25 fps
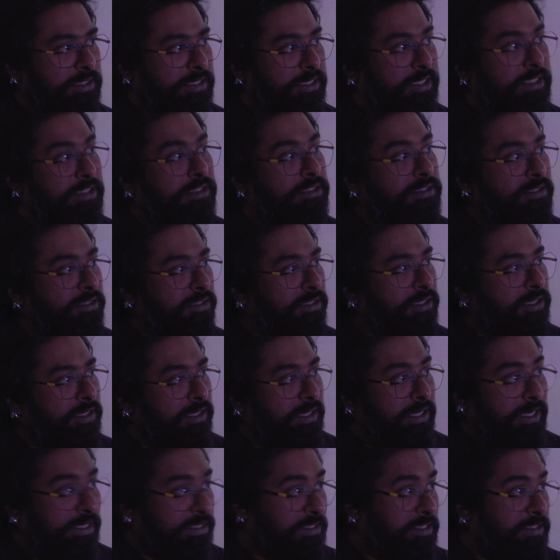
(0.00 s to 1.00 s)
didn't
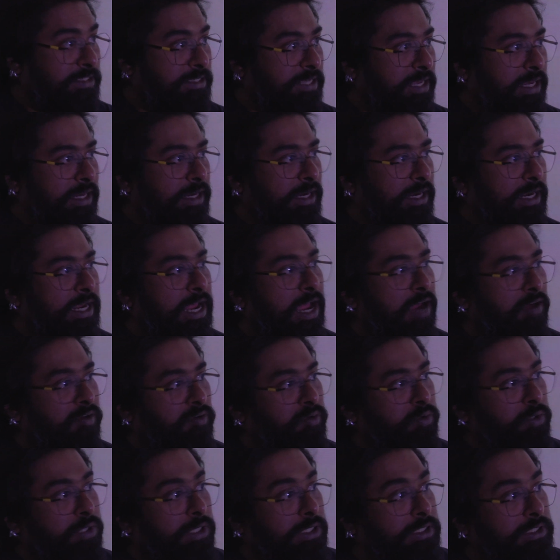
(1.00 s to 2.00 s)
necessarily
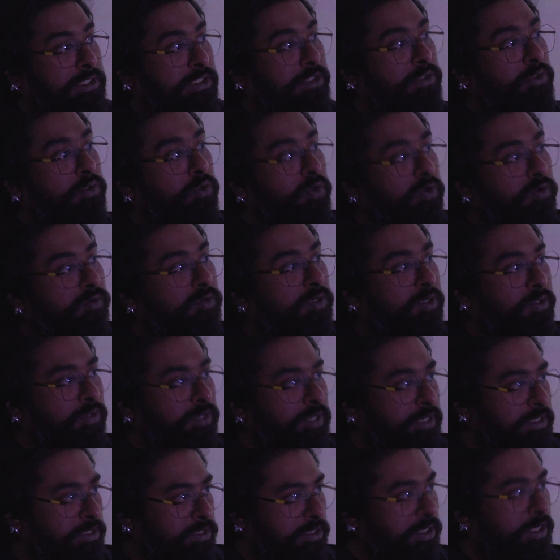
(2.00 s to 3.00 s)
have to continue over
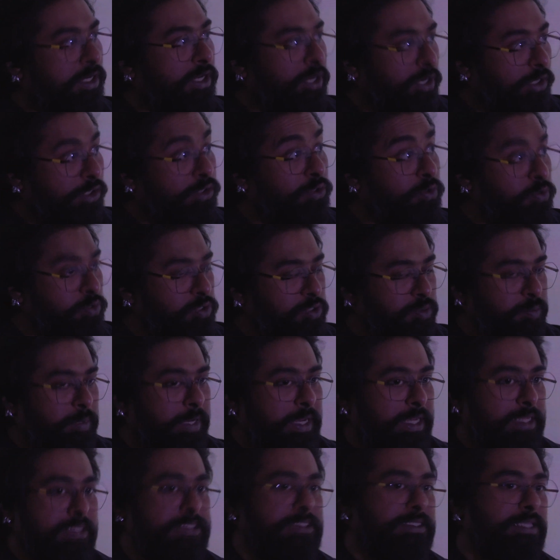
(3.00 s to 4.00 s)
to this new
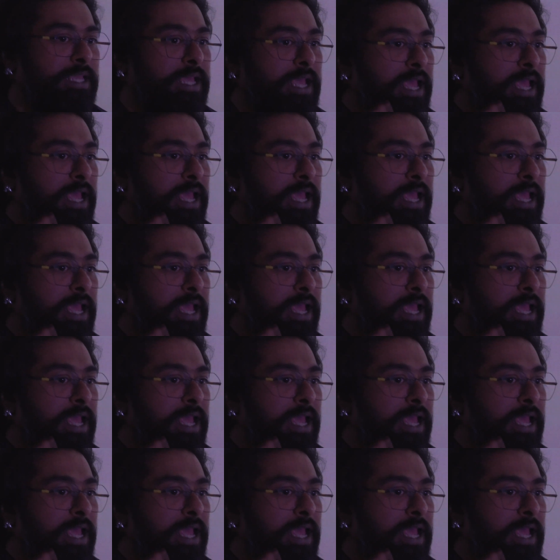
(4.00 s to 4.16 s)
space.